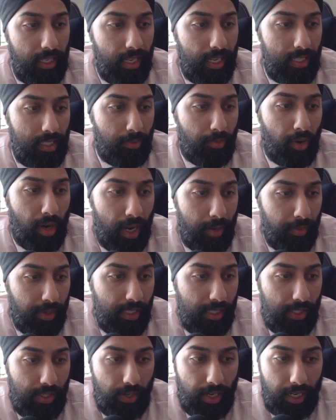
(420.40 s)
as a primary
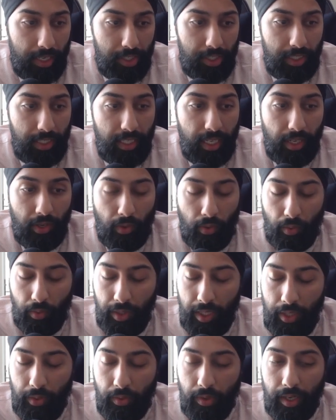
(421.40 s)
strategy can
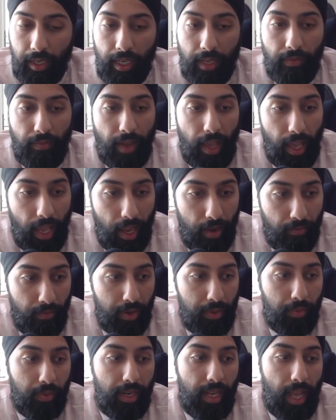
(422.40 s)
only work if
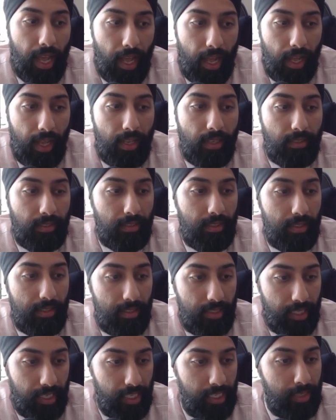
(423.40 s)
everyone has the
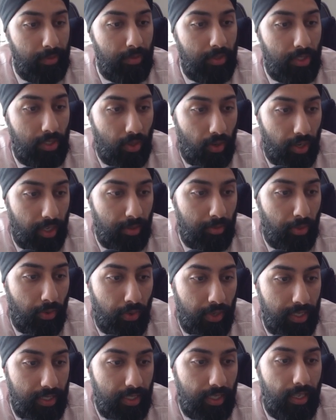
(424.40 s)
same starting
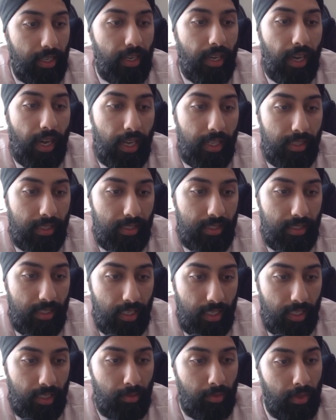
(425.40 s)
point and the
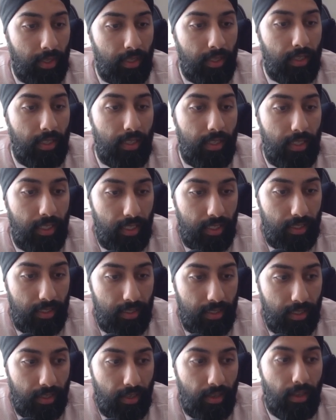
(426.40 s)
same needs.
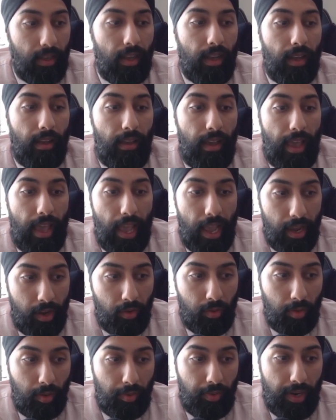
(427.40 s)

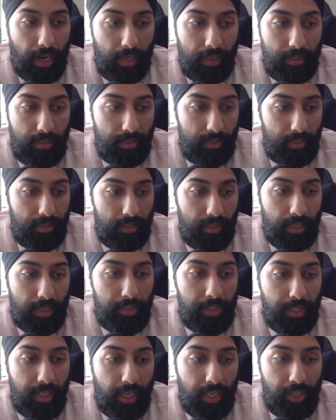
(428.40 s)
Equitable practices in
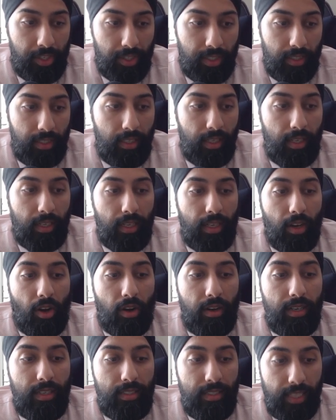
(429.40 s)
education are
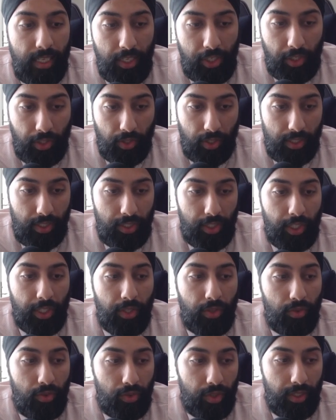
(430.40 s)
essential as
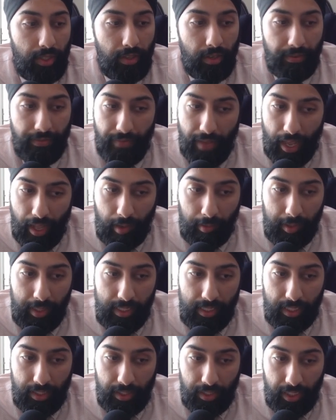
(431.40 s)
children, their families,
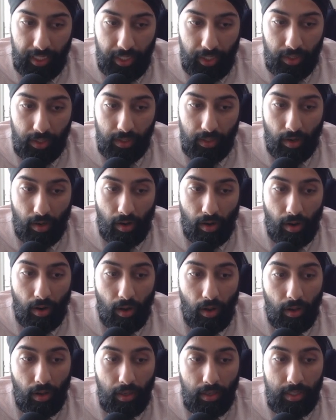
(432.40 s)
and their teachers are
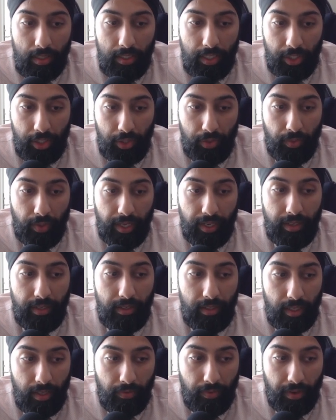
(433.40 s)
all situated
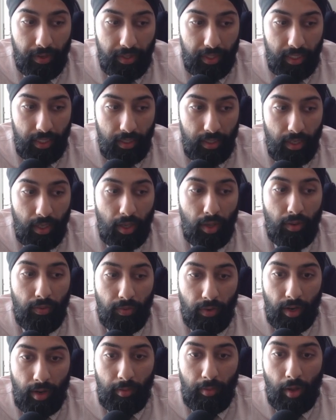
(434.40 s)
differently
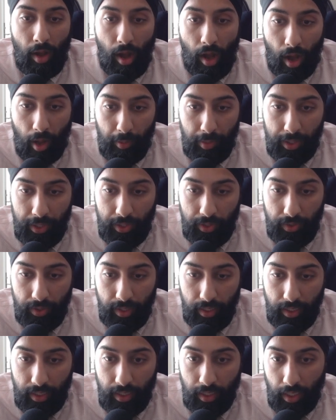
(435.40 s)
from
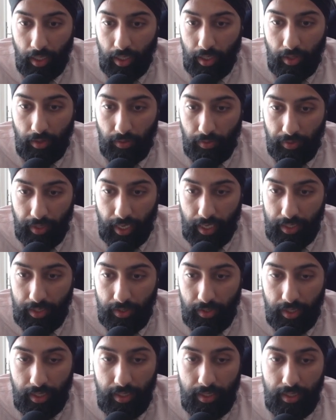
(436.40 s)
opportunity. As you
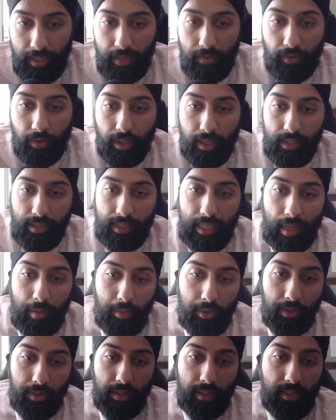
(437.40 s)
can see, for an
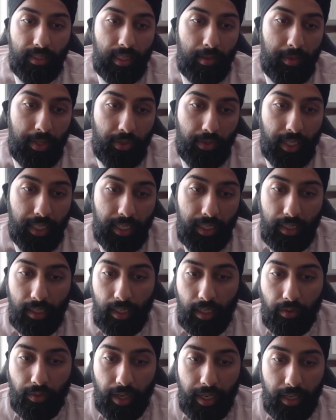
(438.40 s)
example, in this image right
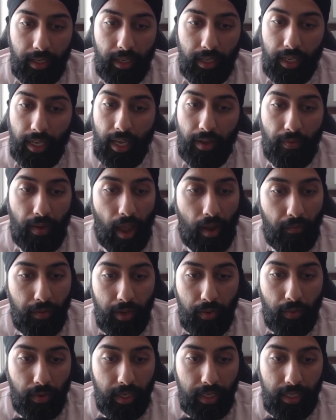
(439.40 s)
here, right, if
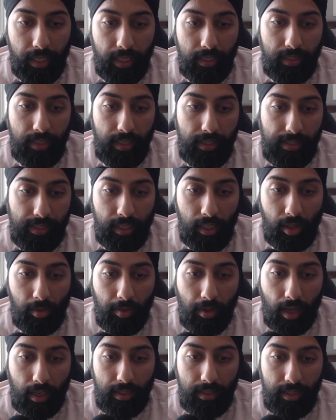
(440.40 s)
everyone gets a single
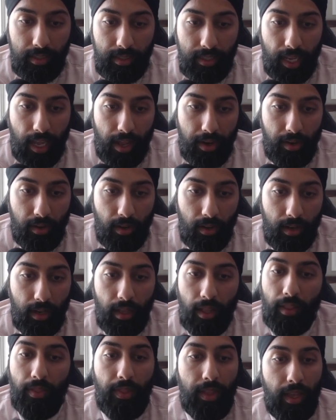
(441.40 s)
box to stand on,
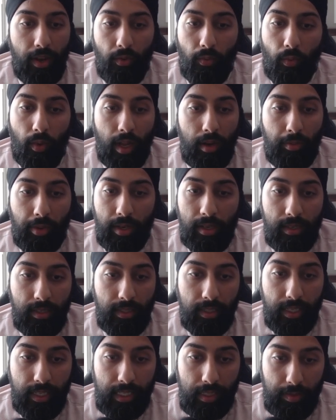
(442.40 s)
then one
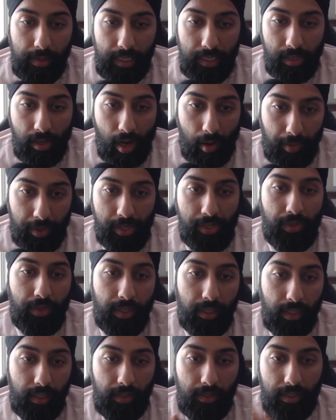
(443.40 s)
person is missing the
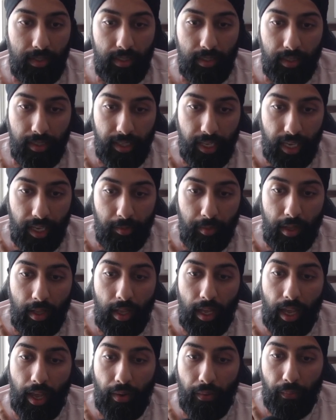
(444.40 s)
opportunity to see the game.
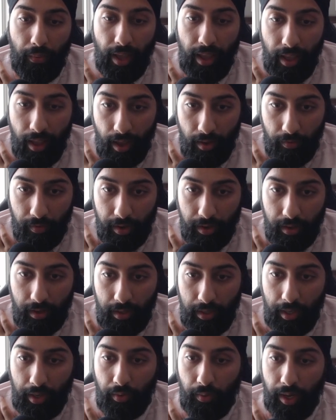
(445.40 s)
However,
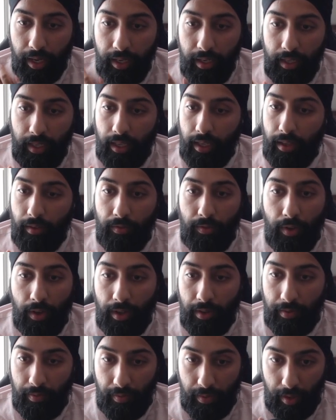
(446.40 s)
right, if
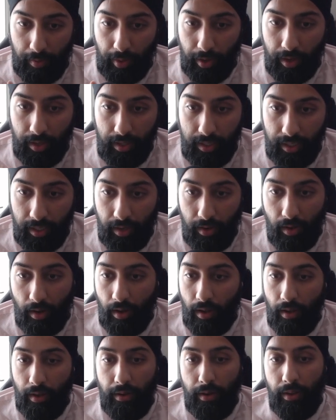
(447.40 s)
the person
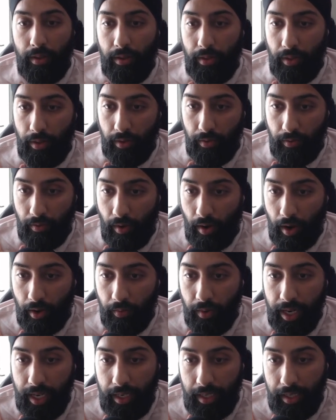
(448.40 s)
on the far
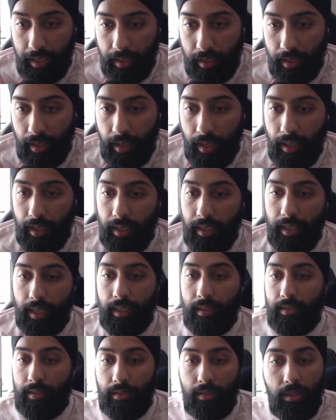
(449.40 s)
right here
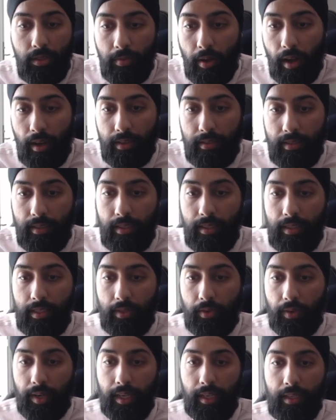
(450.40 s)
gets two boxes,
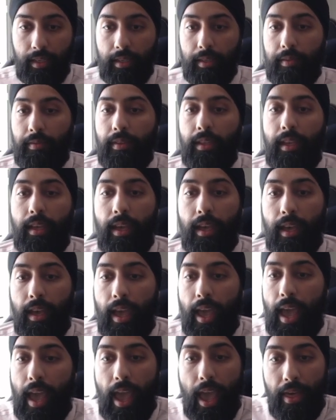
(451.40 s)
right,
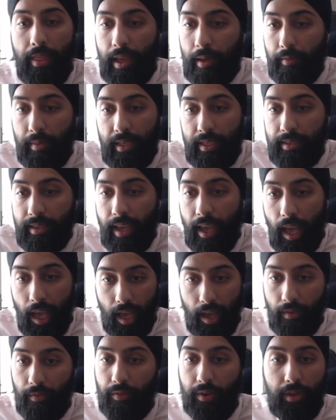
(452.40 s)
that means
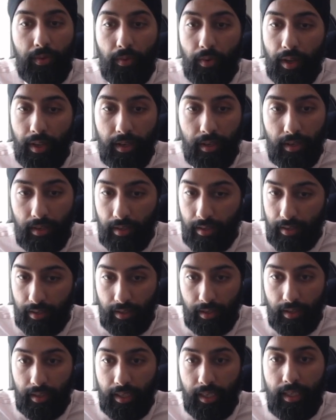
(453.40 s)
everyone
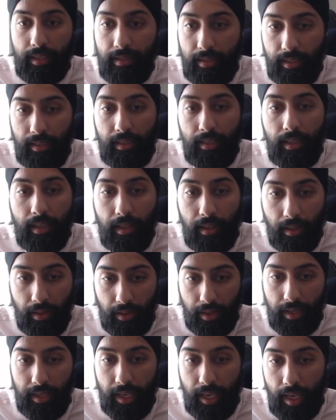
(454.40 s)
can see
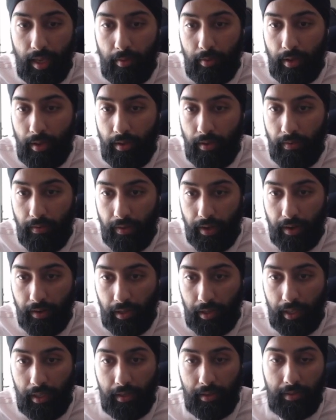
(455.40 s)
the game
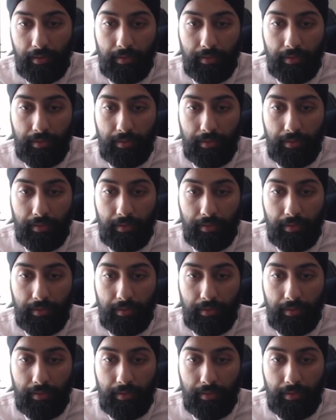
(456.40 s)
fairly.